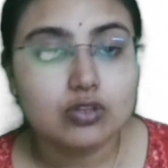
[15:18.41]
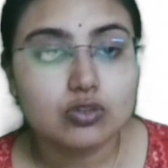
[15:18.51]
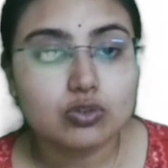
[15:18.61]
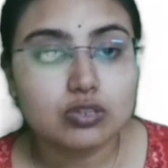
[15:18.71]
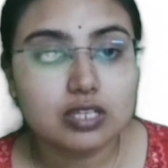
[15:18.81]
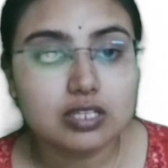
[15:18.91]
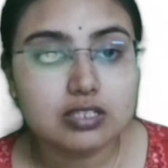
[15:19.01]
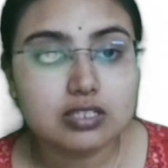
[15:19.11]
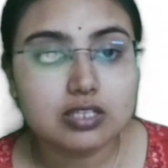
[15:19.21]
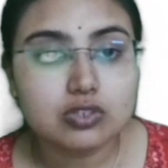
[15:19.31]
So
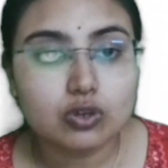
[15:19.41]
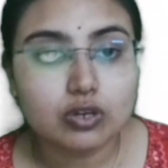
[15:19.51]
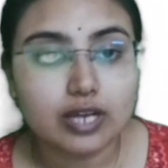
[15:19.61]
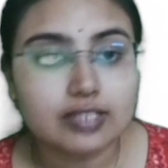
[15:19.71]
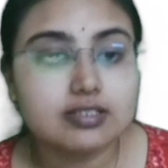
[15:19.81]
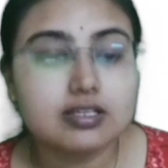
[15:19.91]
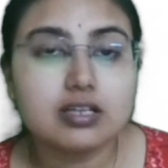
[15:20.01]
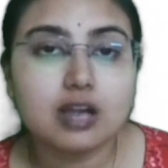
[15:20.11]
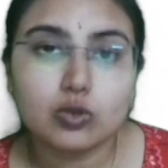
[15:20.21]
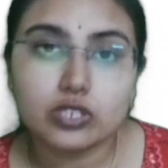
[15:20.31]
this is your answer,
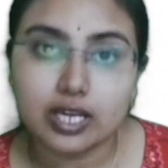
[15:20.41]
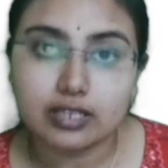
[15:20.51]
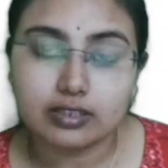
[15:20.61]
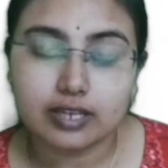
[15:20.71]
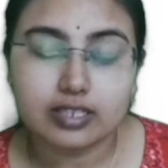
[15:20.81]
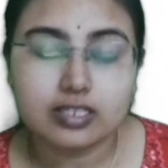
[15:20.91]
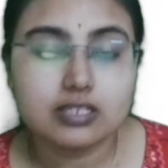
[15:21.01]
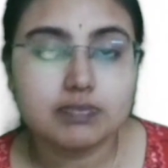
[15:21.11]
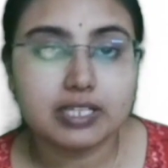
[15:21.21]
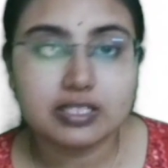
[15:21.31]
gouty
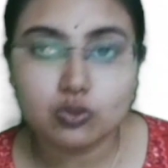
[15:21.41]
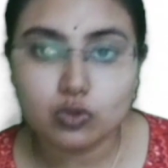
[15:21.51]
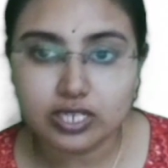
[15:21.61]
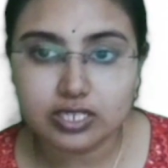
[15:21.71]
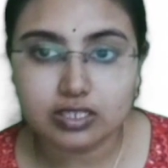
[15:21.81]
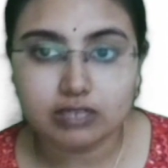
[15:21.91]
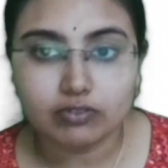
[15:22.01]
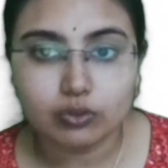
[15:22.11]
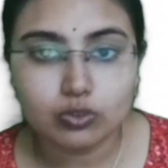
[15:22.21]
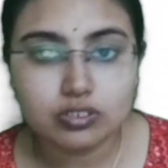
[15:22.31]
arthritis. Please don't get
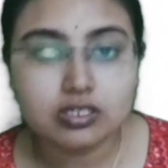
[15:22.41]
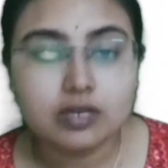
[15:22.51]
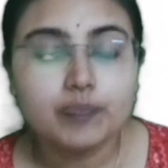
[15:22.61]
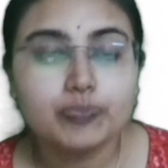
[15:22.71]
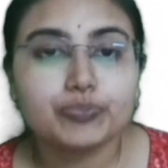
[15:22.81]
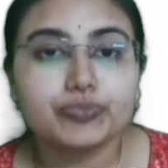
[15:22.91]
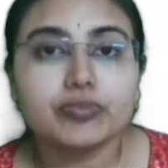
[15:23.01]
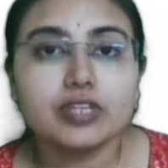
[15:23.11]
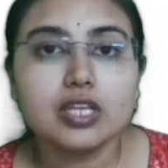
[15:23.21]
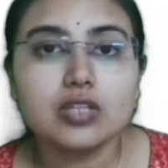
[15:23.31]
confused.
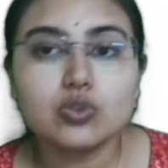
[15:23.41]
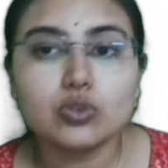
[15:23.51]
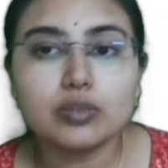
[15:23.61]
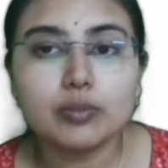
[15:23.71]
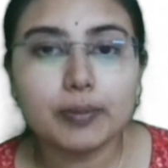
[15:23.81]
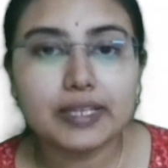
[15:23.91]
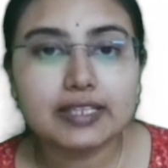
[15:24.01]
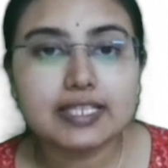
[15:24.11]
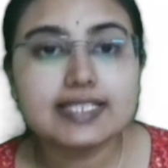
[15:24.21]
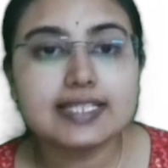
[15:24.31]
So the
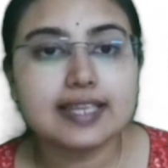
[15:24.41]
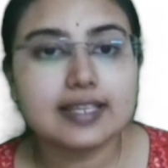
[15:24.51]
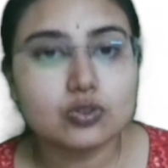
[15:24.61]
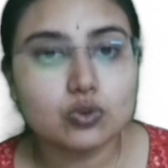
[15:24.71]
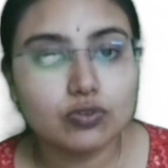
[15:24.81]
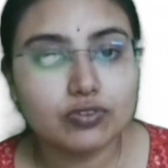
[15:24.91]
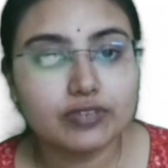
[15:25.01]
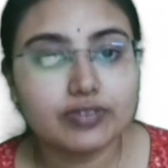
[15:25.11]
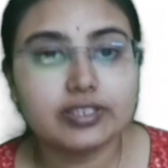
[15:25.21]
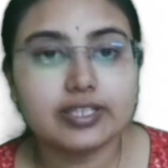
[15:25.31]
moment they say there is no
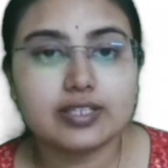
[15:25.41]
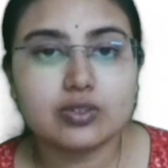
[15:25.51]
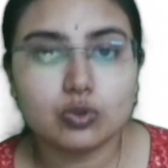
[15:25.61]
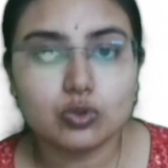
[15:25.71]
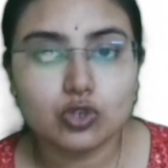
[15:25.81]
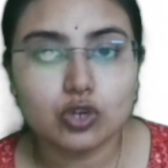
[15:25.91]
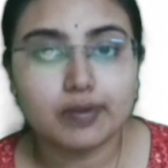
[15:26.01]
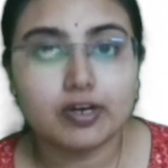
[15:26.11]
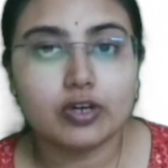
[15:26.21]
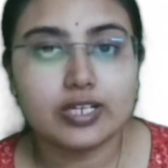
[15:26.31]
fever, there is no
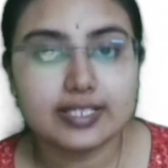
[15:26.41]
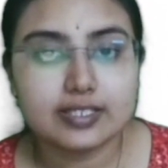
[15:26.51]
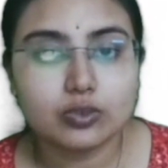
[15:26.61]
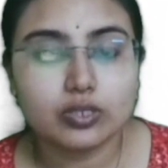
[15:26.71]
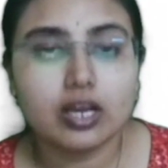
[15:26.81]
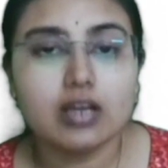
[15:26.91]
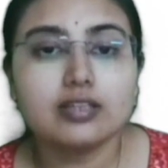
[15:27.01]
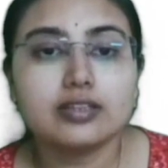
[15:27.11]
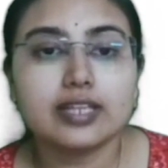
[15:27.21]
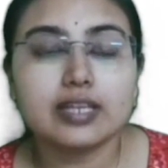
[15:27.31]
trauma or dysuria,
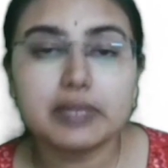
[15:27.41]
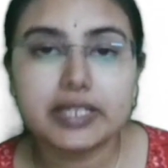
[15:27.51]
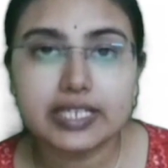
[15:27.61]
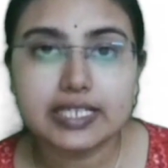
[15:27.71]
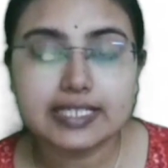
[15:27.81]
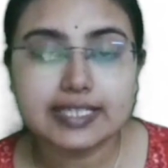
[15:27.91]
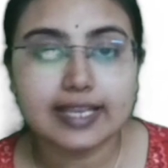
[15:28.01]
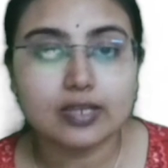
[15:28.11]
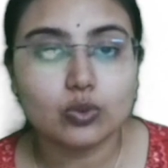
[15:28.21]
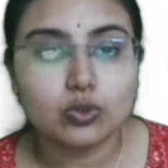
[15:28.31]
they're immediately
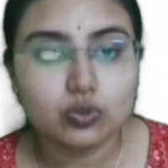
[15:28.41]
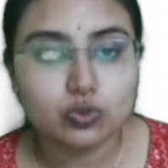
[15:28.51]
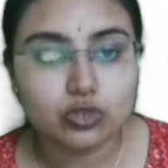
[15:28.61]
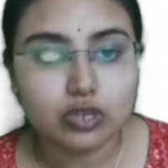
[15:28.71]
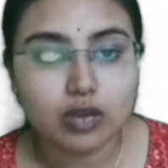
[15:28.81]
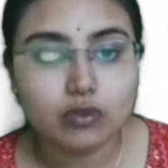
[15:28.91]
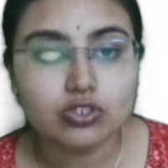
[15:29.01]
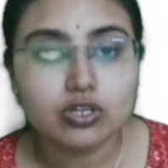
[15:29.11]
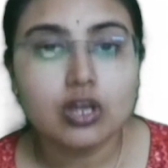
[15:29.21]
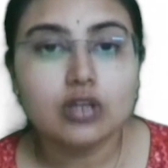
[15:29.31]
saying no pseudogout,
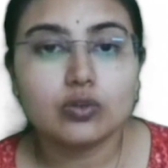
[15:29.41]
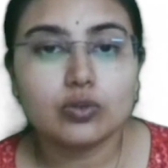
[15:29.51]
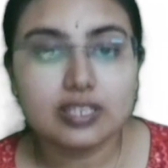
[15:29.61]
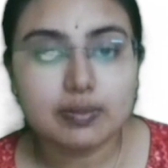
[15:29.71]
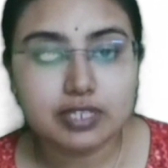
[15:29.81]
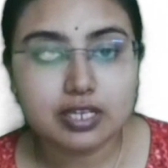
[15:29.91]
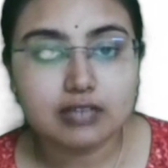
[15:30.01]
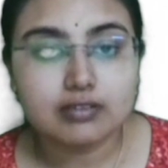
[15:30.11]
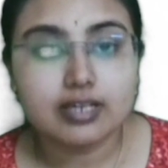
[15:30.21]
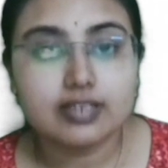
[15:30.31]
no septic
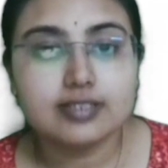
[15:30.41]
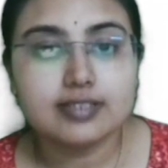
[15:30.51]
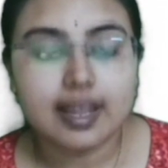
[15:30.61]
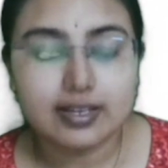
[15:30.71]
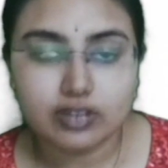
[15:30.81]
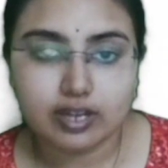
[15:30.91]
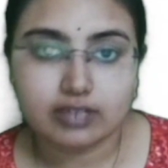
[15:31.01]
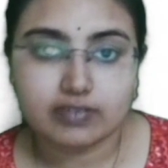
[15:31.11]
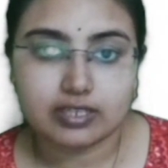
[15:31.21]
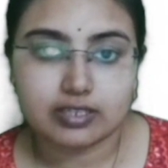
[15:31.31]
arthritis, and
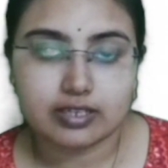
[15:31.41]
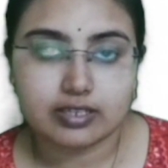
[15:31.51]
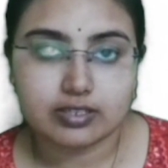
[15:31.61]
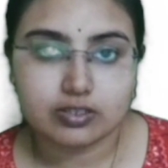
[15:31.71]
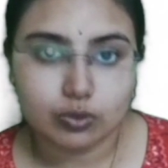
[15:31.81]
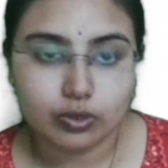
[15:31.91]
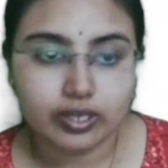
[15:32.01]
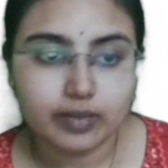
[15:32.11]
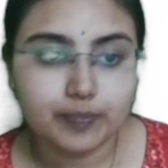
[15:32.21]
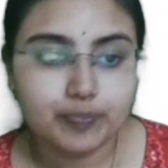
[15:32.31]
reactive arthritis.
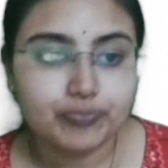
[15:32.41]
Okay.